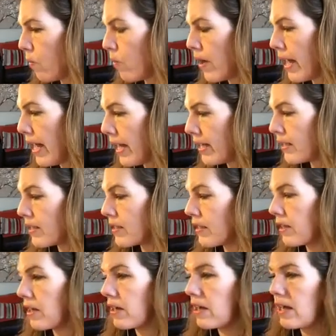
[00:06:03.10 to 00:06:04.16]
is,
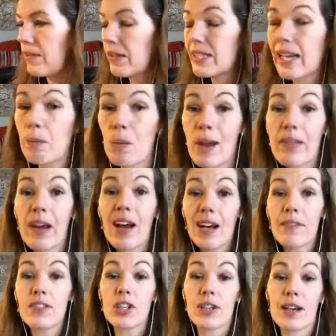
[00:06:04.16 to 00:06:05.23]
in the same way that
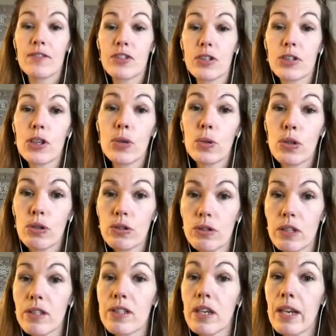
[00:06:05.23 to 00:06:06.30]
I've done, I've just
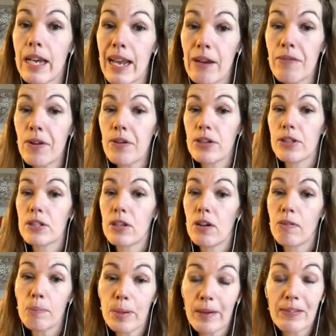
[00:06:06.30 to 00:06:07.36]
Googled
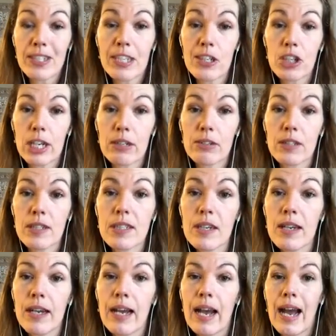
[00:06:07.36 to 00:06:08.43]
Infusionsoft Privacy Shield,
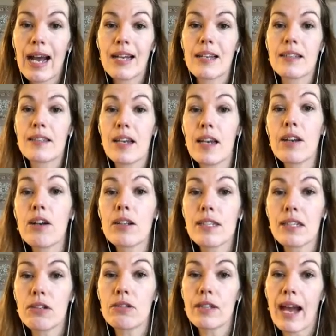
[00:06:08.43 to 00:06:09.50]
and an
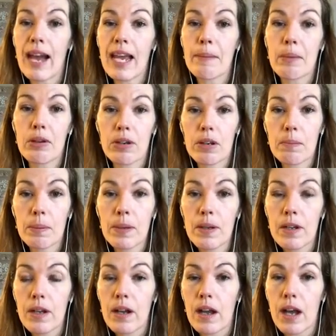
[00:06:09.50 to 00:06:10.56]
article came up
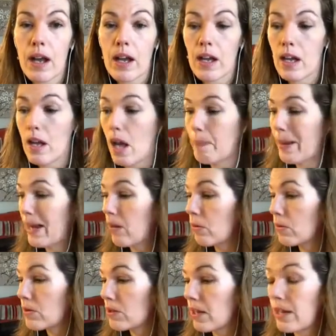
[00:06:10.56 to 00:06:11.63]

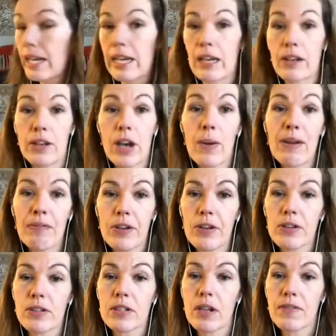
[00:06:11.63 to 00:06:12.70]
about
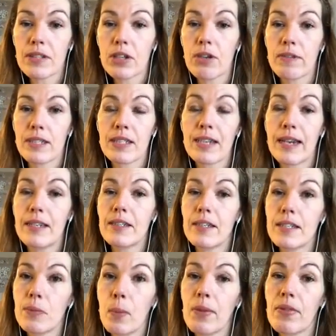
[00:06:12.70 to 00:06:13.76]
Infusionsoft's current
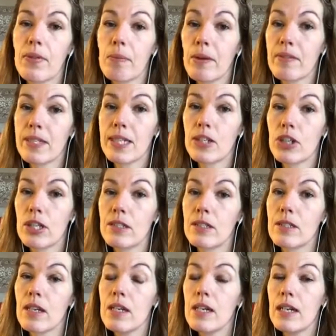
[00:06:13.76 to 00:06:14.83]
status with the Privacy
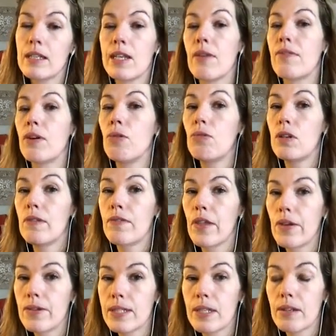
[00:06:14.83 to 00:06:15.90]
Shield. So for all of
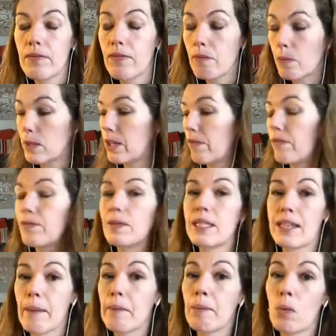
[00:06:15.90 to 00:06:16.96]
those, so
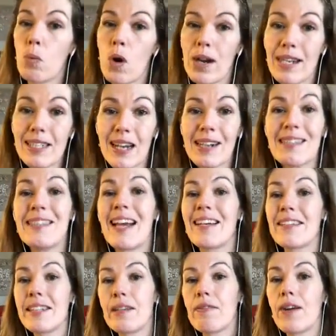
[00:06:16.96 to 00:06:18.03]
step number one is
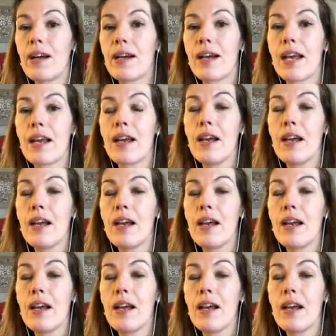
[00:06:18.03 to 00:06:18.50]
identify